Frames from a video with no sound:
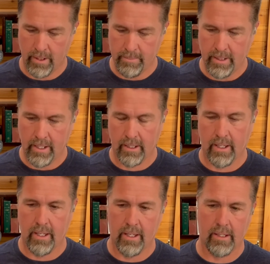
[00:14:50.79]
I mean,
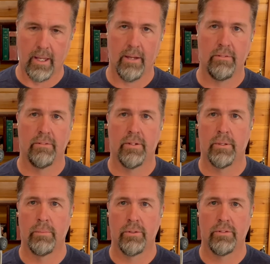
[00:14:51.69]
heck, half of it
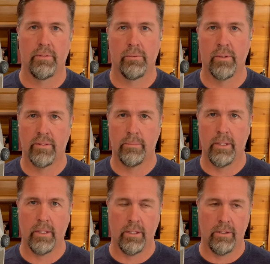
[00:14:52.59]
or most of it wasn't
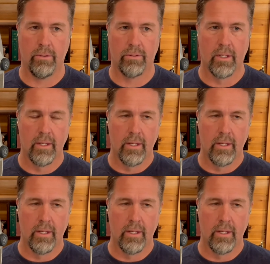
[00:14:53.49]
being used.